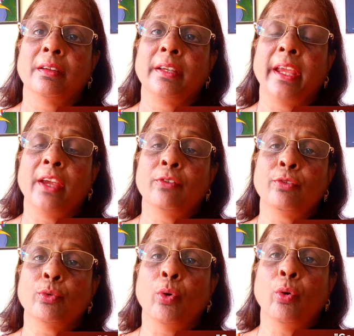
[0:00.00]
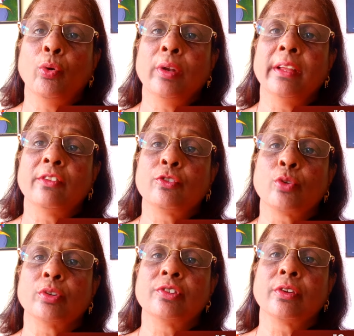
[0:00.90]
gave to all His
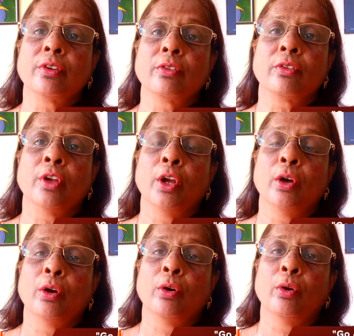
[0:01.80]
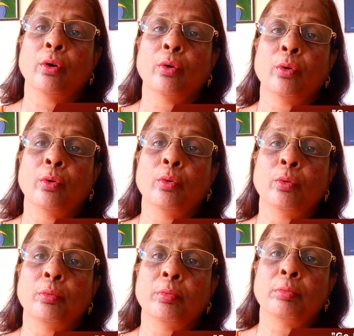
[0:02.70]
torturers who
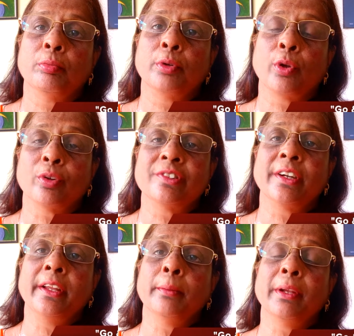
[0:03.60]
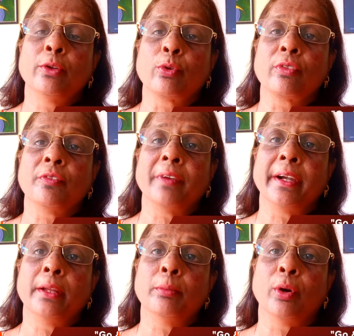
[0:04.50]
tortured Him and
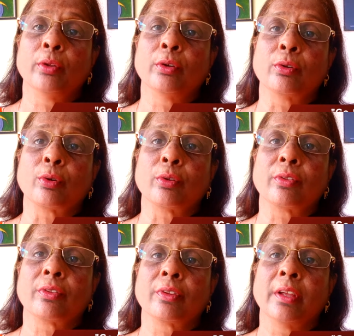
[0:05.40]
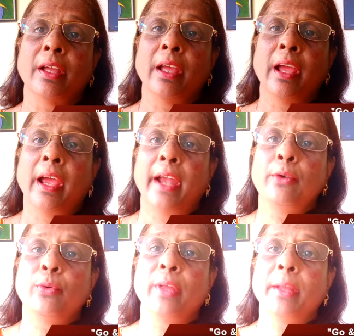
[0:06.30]
crucified Him on the cross. And
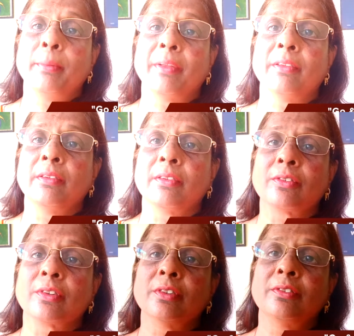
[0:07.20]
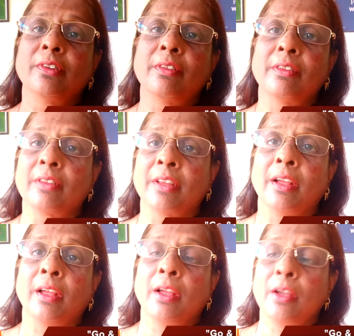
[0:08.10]
today, brothers and sisters, Jesus
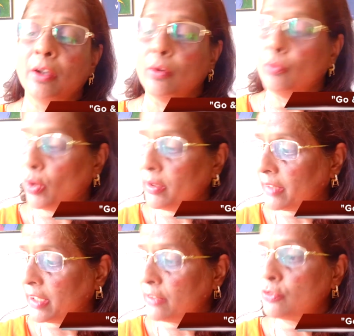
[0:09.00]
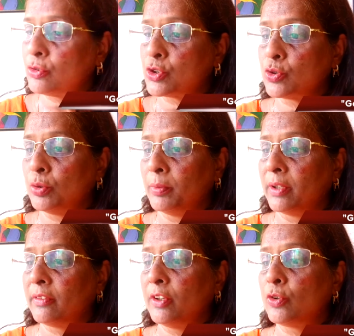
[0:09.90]
wants us to show
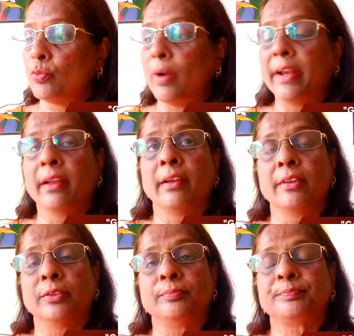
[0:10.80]
mercy to one another.